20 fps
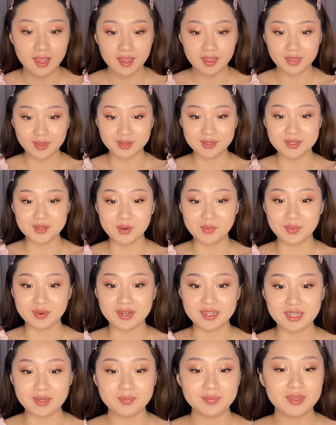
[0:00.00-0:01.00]
They're so
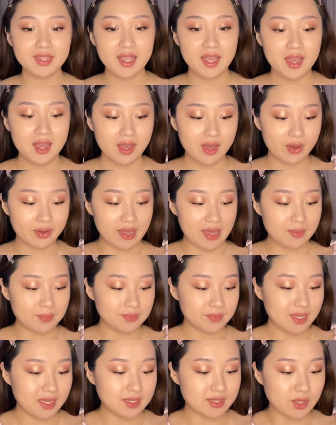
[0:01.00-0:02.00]
pretty. Okay,
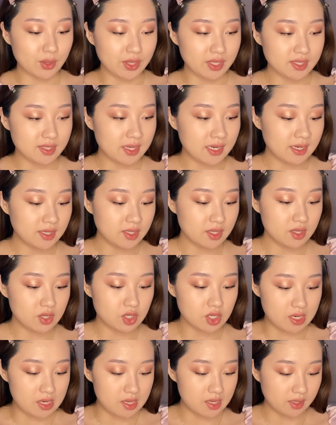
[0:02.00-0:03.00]
so let's get into the
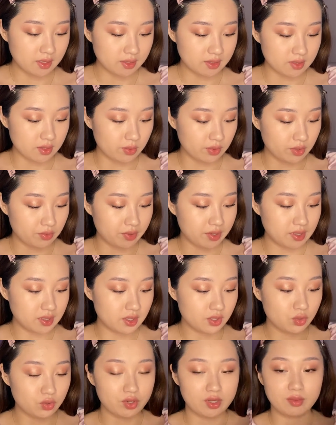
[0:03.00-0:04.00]
cheeks. So we're going into
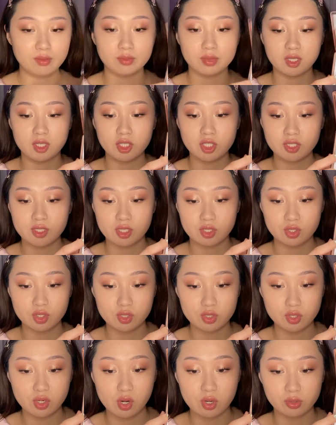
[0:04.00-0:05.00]
the cream blush. That's
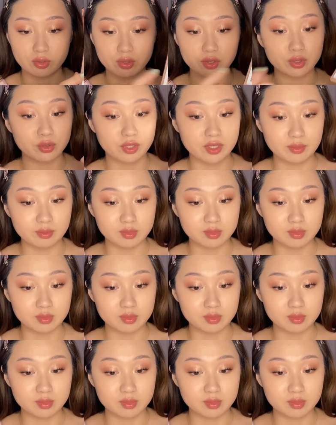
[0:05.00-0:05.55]
just called Cream